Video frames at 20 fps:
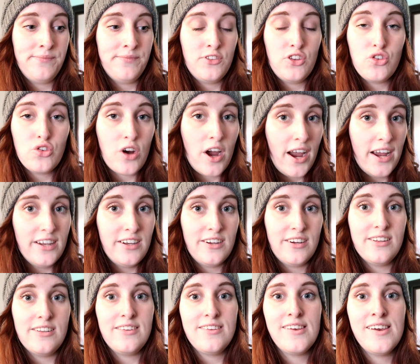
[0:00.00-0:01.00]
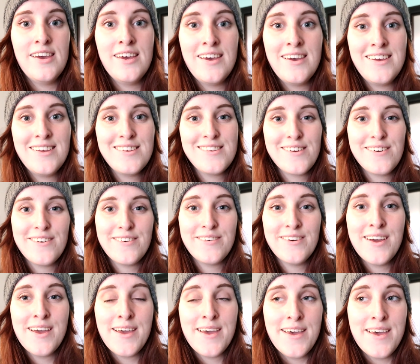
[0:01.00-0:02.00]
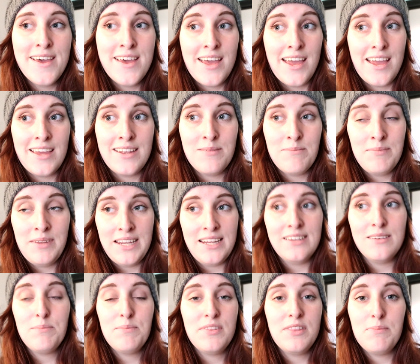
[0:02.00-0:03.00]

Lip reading: dried goods. So, and meat.